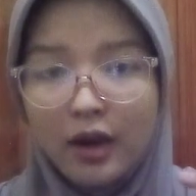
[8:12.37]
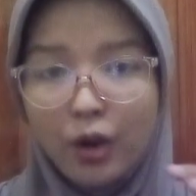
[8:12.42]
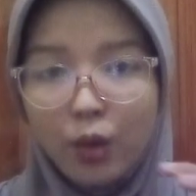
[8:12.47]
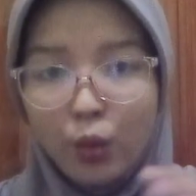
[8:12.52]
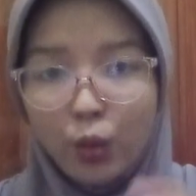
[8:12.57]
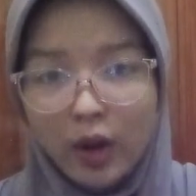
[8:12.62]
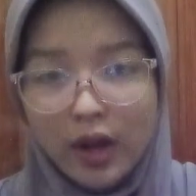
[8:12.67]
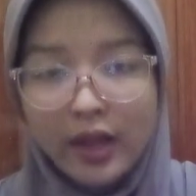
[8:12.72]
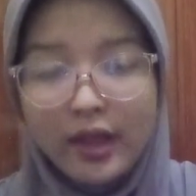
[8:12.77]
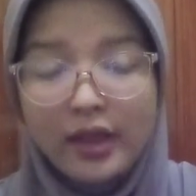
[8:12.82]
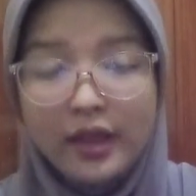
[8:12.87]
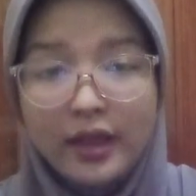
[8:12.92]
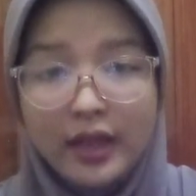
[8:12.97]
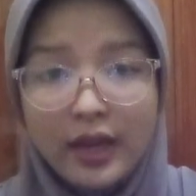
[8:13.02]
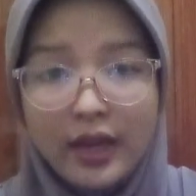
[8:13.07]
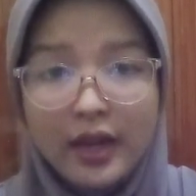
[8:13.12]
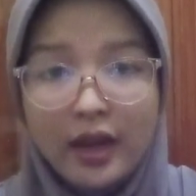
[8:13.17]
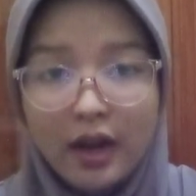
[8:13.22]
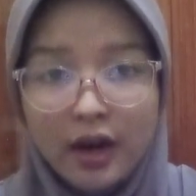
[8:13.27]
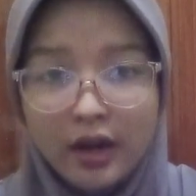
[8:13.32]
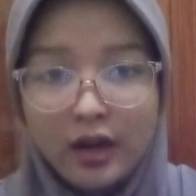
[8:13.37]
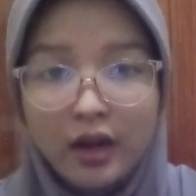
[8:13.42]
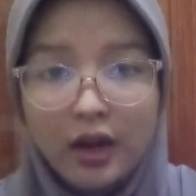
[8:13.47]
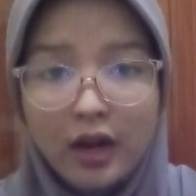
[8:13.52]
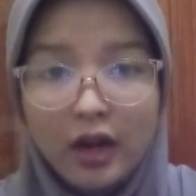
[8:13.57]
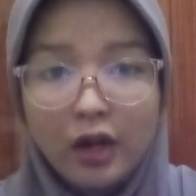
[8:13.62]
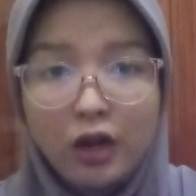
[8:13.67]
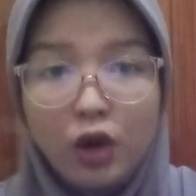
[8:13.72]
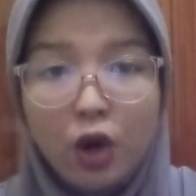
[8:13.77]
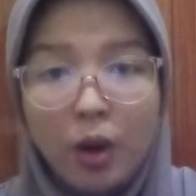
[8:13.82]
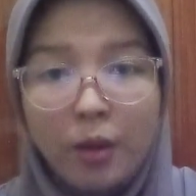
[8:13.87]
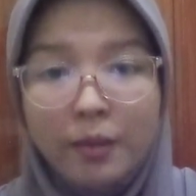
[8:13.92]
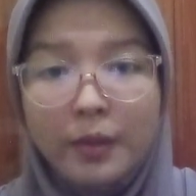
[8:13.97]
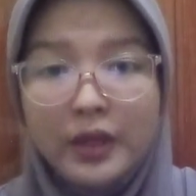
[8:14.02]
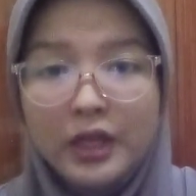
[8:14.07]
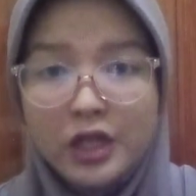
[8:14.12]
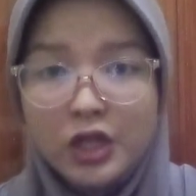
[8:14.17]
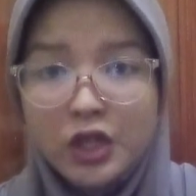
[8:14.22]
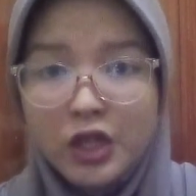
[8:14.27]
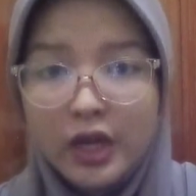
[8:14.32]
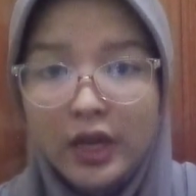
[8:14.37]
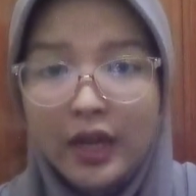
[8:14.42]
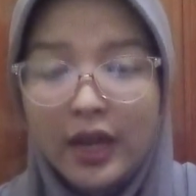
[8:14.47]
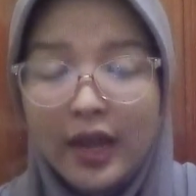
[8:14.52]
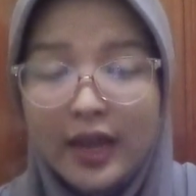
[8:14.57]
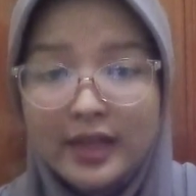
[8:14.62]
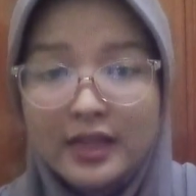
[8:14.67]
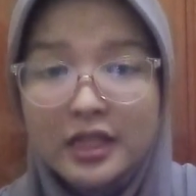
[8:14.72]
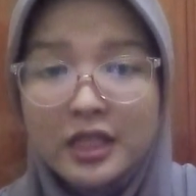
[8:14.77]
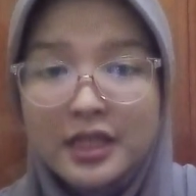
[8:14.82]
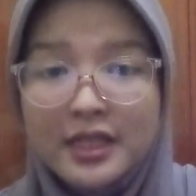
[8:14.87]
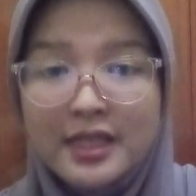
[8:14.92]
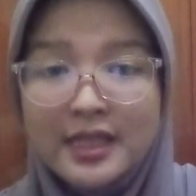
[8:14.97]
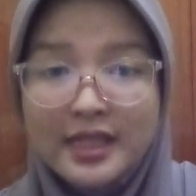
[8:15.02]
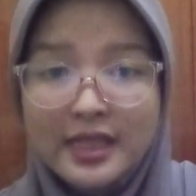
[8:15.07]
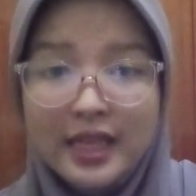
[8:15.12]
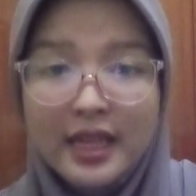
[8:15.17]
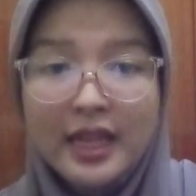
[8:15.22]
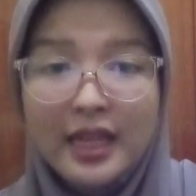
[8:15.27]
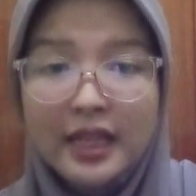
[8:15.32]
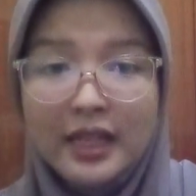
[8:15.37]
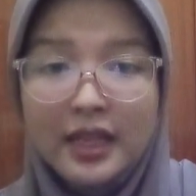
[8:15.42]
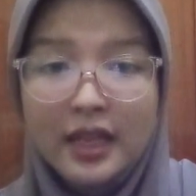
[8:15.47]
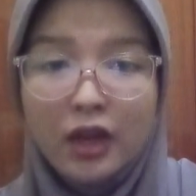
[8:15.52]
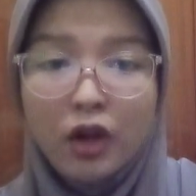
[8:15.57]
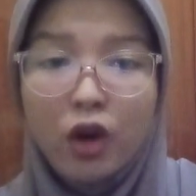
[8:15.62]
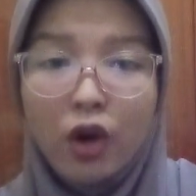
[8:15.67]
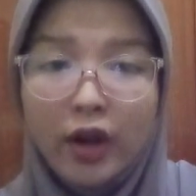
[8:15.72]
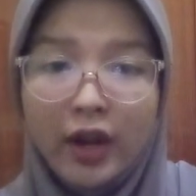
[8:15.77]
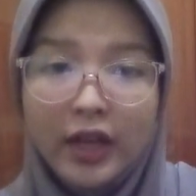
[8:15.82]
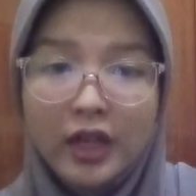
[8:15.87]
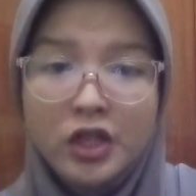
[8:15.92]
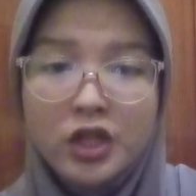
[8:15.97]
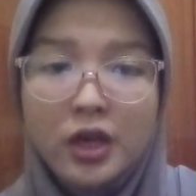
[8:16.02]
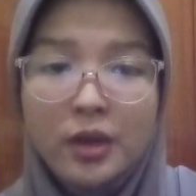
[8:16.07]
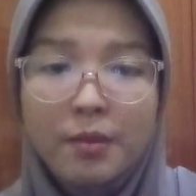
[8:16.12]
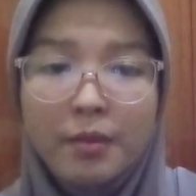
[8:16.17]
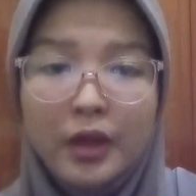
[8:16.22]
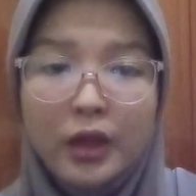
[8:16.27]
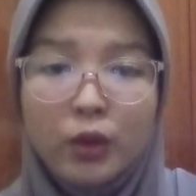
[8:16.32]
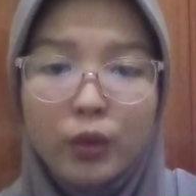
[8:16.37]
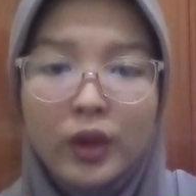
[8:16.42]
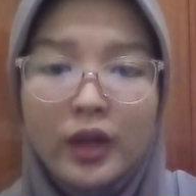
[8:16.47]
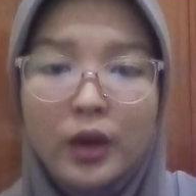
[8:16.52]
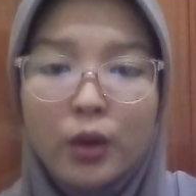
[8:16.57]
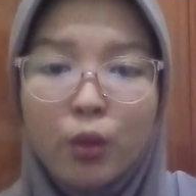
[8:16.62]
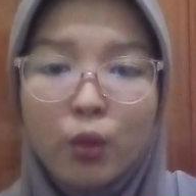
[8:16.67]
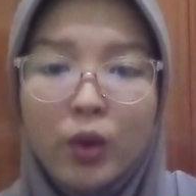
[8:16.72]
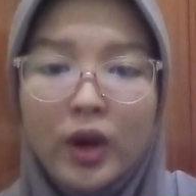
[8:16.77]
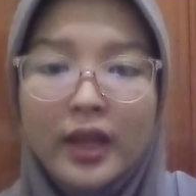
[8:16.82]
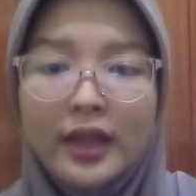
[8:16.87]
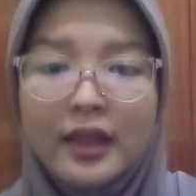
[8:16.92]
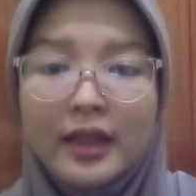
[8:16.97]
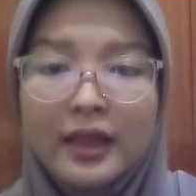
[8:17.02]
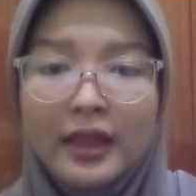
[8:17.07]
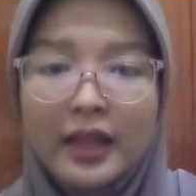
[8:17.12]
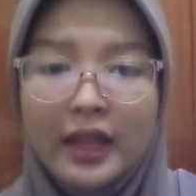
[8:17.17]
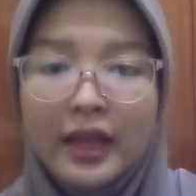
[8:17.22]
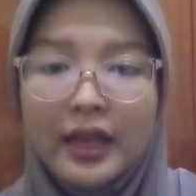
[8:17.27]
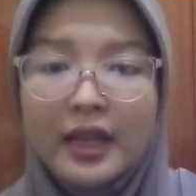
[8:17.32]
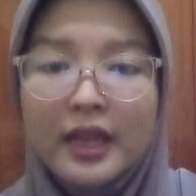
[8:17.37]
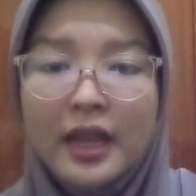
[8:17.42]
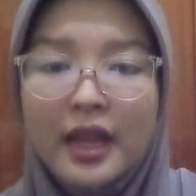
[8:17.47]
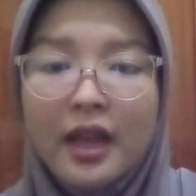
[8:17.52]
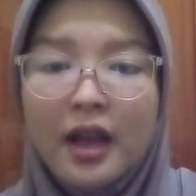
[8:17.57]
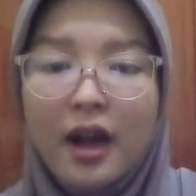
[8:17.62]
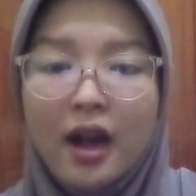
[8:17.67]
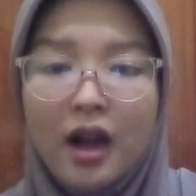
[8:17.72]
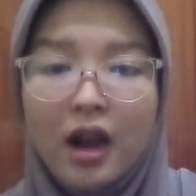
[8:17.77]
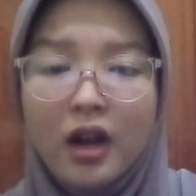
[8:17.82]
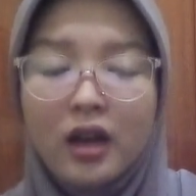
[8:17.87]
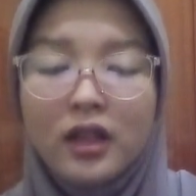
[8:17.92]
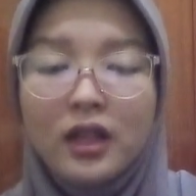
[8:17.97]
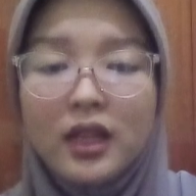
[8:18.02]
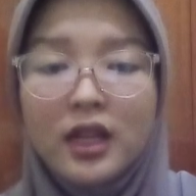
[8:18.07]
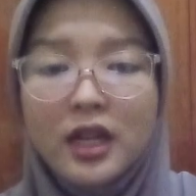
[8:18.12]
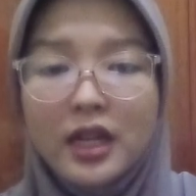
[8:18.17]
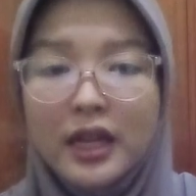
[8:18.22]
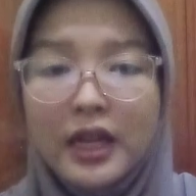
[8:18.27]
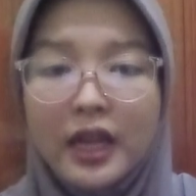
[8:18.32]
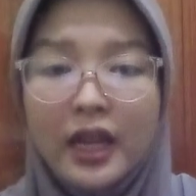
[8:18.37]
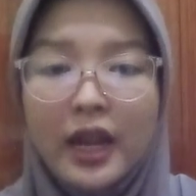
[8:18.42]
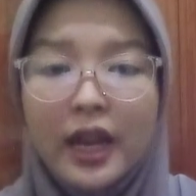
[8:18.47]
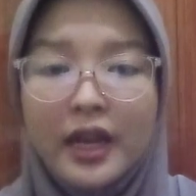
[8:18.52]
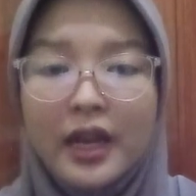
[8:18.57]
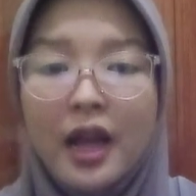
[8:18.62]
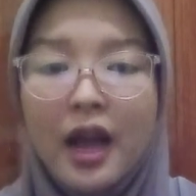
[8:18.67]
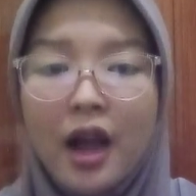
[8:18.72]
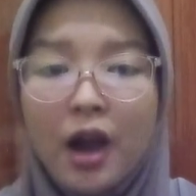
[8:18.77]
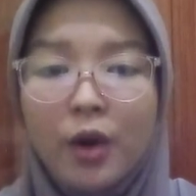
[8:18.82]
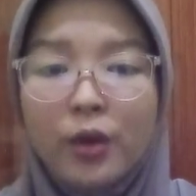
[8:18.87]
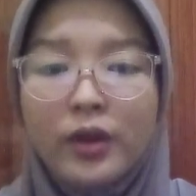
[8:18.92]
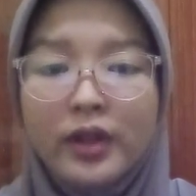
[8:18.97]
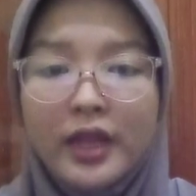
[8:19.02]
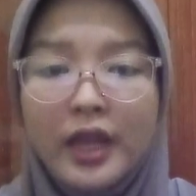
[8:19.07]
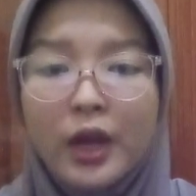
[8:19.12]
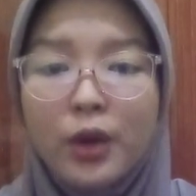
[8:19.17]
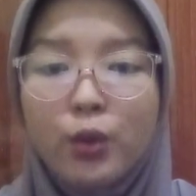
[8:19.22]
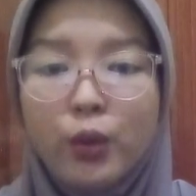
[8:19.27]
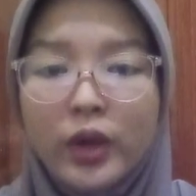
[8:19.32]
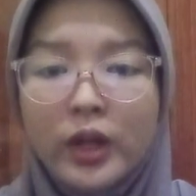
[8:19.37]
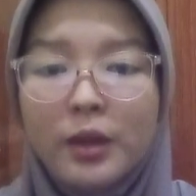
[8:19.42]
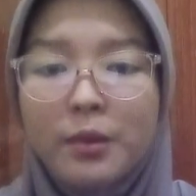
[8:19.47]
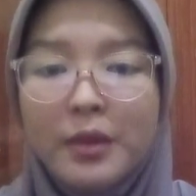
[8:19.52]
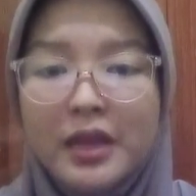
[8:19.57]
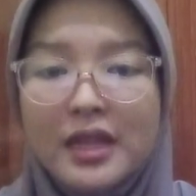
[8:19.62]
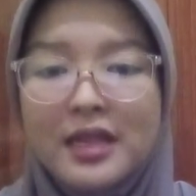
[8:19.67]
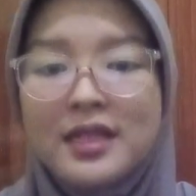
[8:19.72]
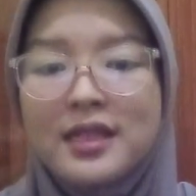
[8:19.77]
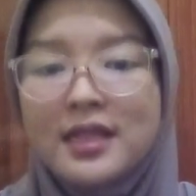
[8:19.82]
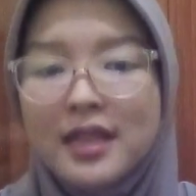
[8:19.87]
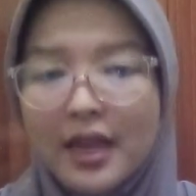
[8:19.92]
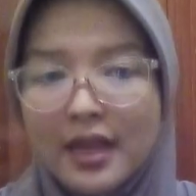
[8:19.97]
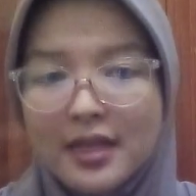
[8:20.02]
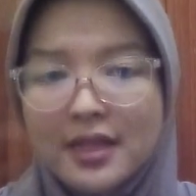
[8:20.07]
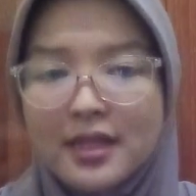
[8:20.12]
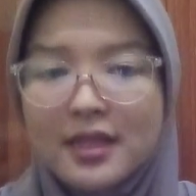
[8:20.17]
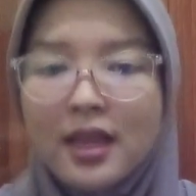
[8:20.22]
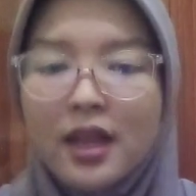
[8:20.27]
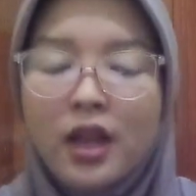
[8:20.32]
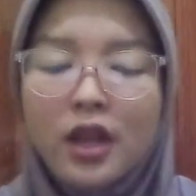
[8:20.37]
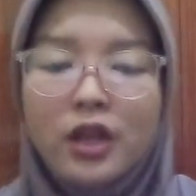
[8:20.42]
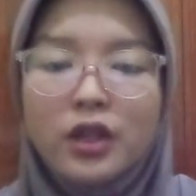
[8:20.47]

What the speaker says: what they are accomplishing and see the connection between what they are learning and how they will be assessed.